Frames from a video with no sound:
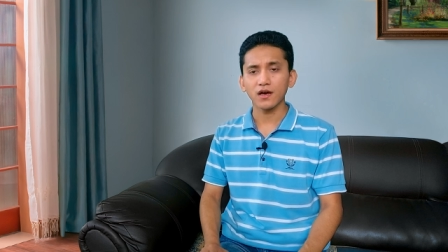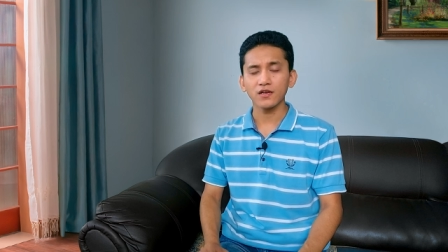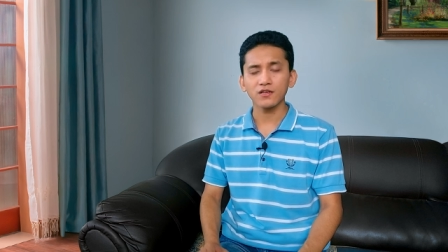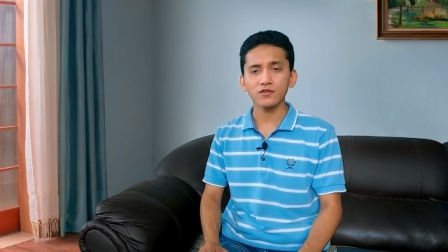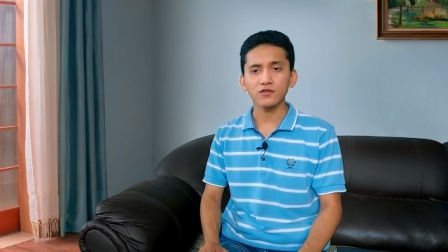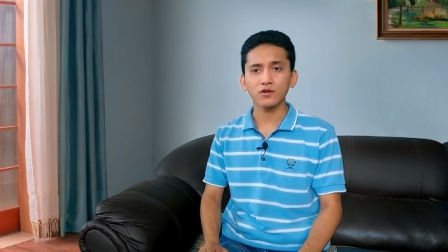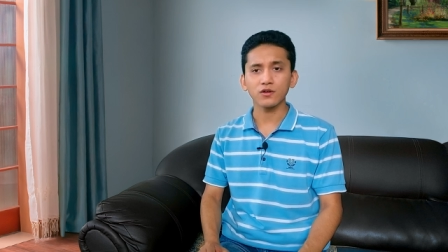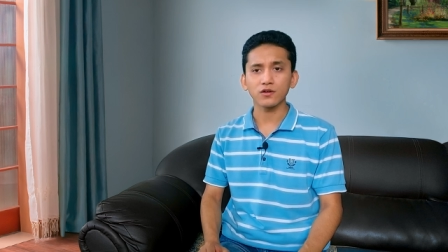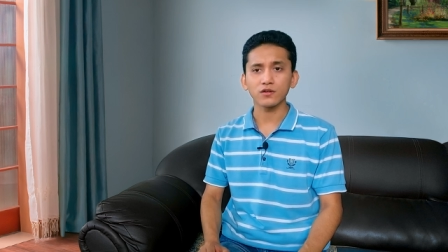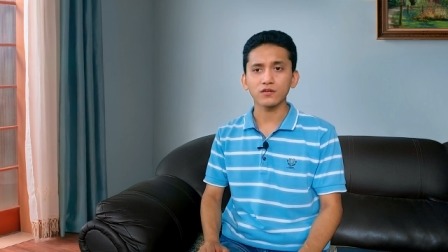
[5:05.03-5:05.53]

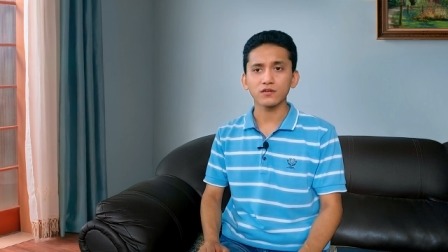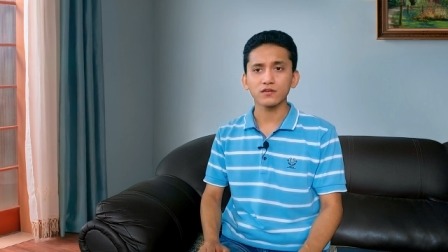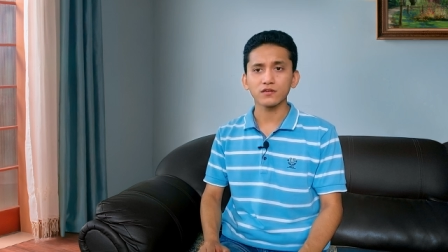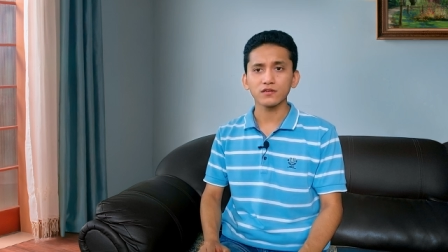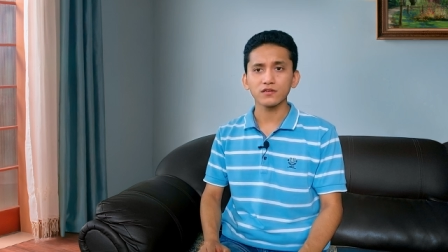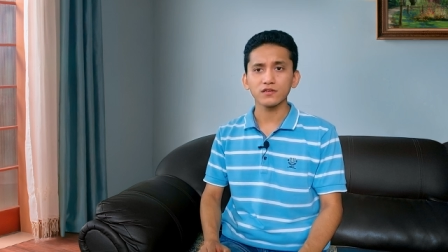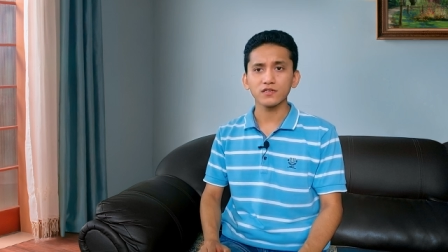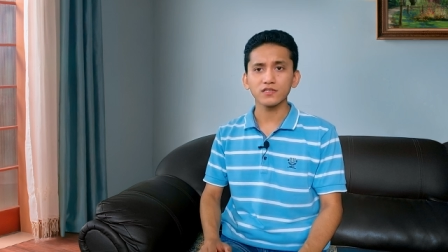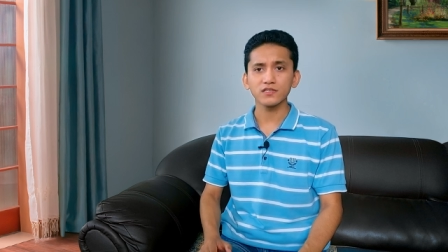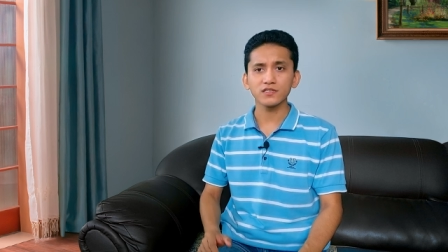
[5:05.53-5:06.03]
I thought
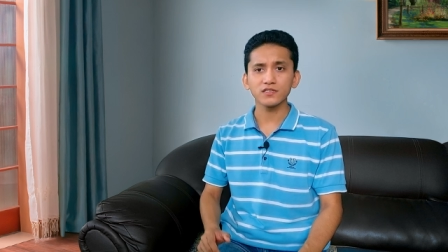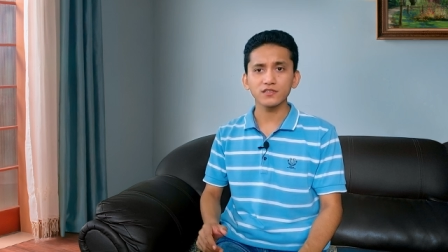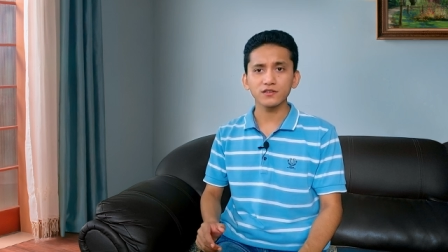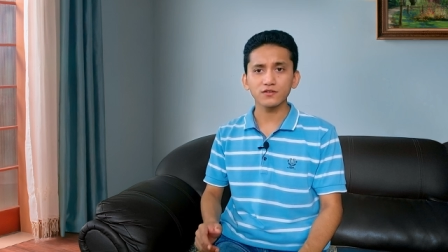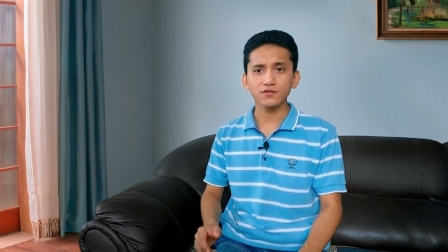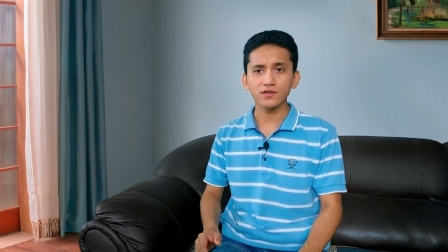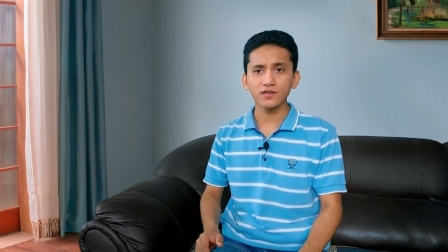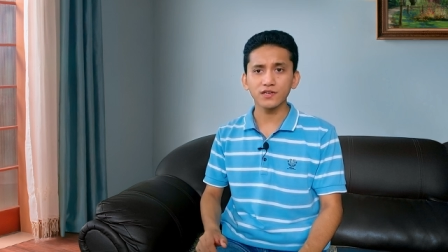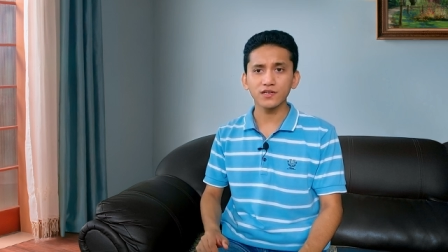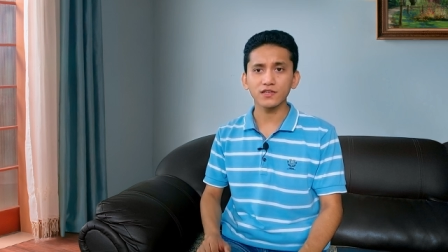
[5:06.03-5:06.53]
this is
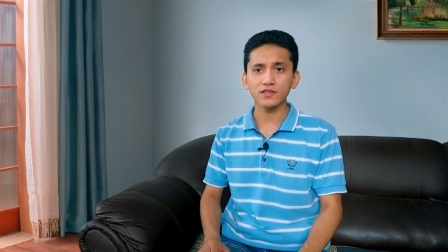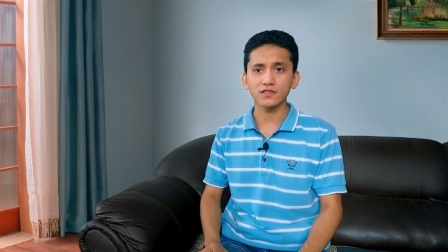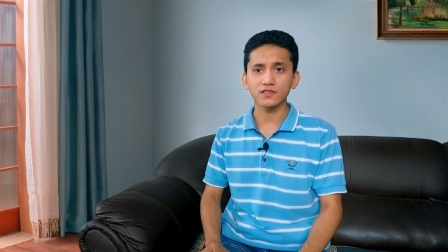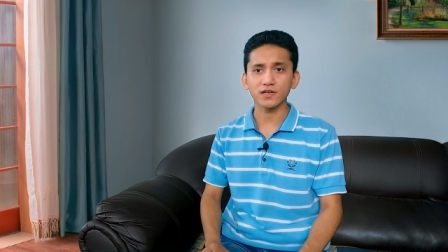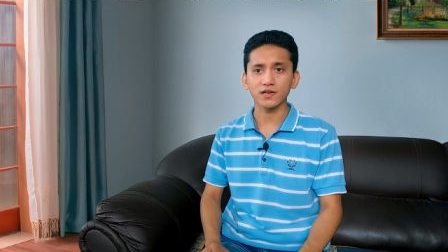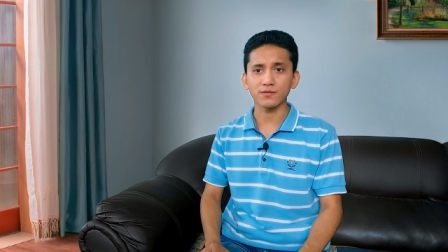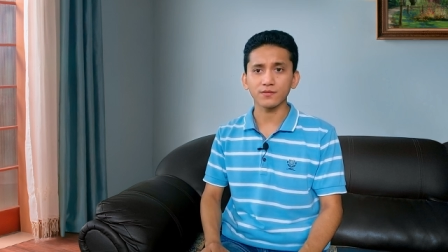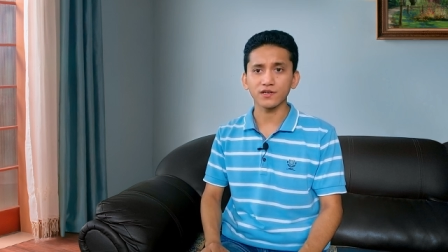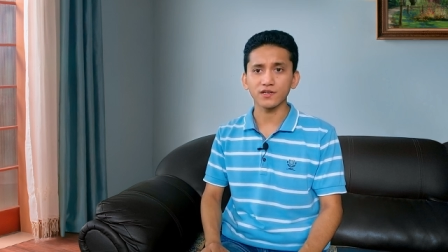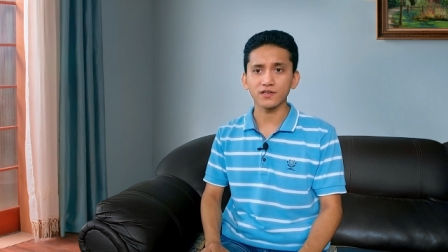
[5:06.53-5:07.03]
a critical
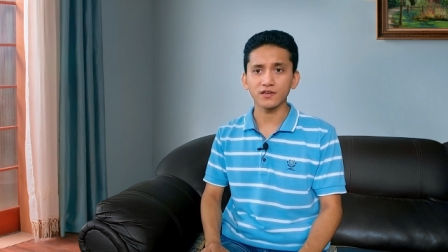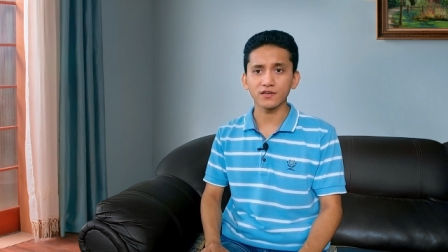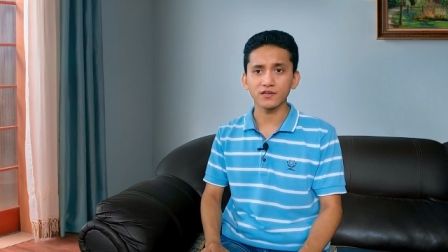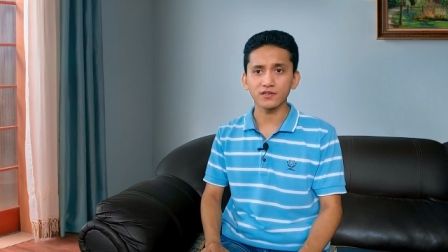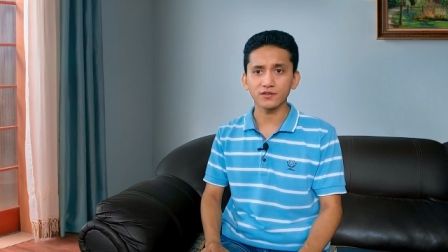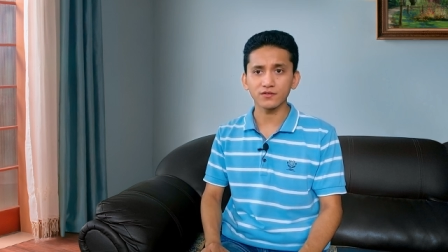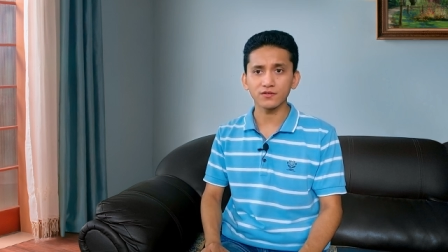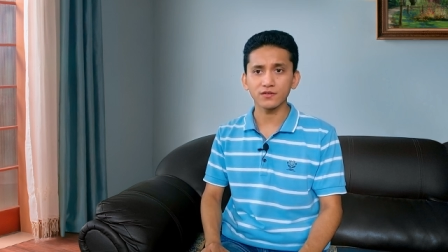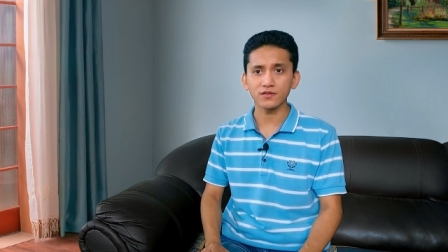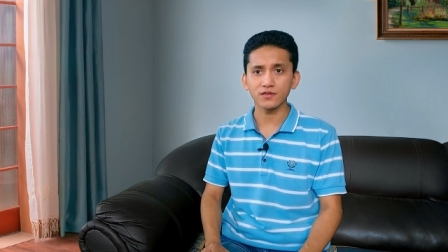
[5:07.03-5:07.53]
time in our
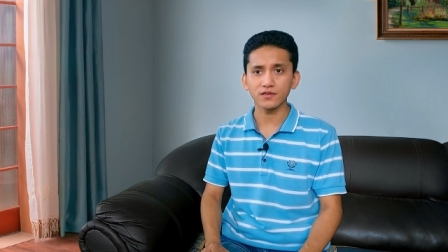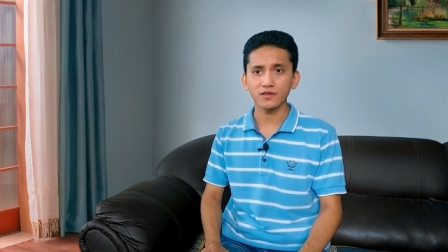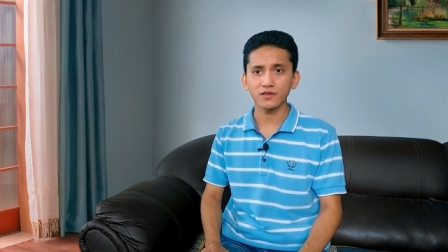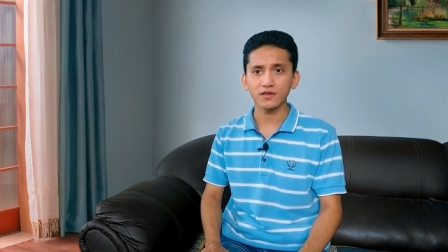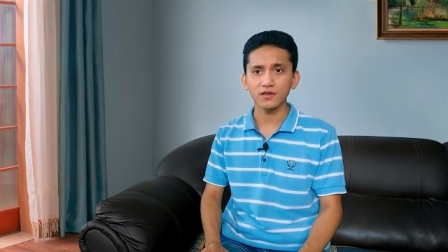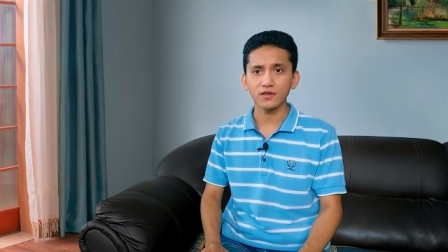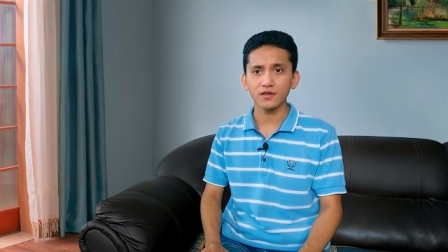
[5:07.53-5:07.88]
duty,